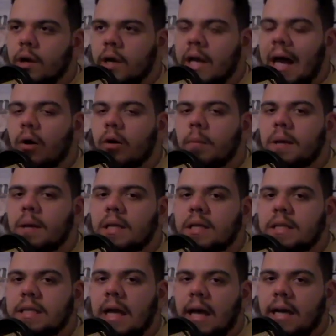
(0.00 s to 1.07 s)

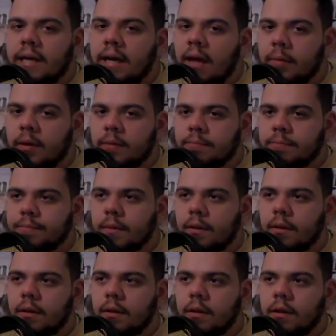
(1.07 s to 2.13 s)
Accountability, goddammit.
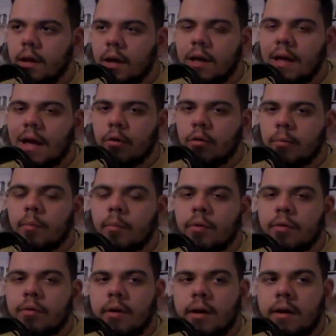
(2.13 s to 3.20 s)

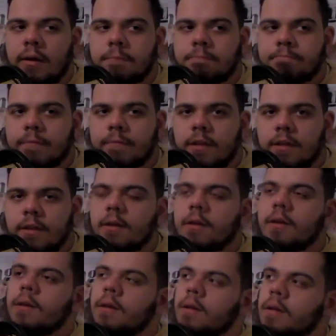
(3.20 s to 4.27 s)
Remember
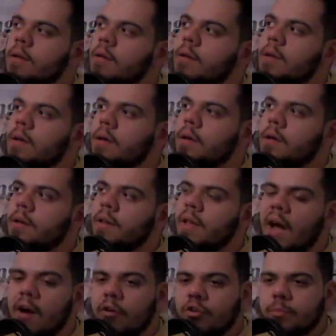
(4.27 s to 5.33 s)
in
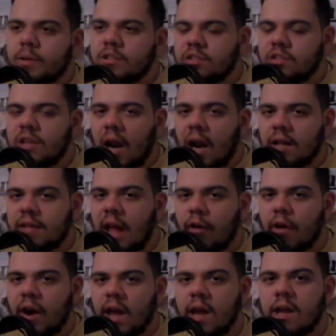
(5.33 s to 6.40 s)
The Irishman,
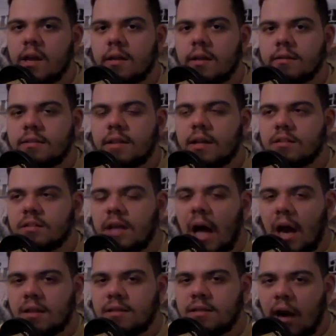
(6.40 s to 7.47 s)
solidarity. Instead of
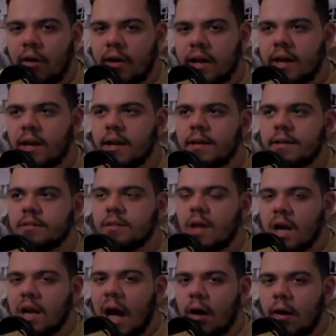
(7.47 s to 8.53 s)
solidarity, it's
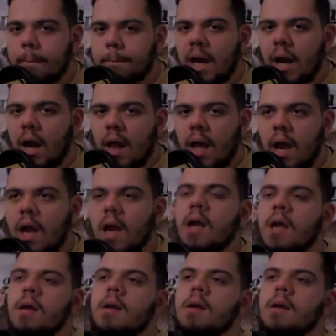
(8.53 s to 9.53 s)
accountability.